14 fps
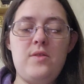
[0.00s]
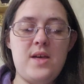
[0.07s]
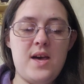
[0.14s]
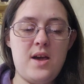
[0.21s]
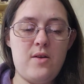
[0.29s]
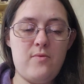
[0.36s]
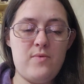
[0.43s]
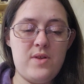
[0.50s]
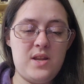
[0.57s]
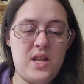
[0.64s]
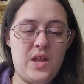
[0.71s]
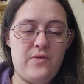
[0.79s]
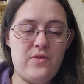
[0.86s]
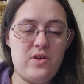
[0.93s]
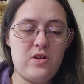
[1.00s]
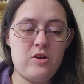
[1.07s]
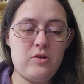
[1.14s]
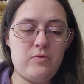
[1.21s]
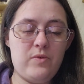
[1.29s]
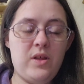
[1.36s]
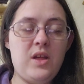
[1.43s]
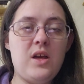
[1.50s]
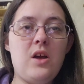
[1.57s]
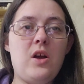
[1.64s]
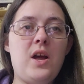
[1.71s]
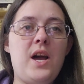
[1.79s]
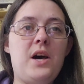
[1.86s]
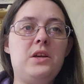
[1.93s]
that whenever we get
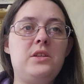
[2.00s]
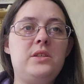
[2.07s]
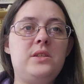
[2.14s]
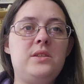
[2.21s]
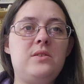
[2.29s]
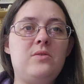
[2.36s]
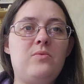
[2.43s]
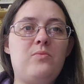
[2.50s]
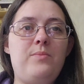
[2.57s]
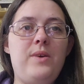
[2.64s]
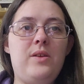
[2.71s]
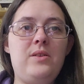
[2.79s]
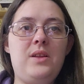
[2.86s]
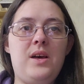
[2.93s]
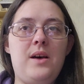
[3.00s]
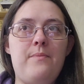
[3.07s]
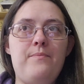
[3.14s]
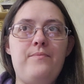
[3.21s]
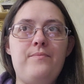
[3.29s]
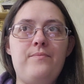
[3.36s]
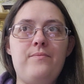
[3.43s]
our house built up,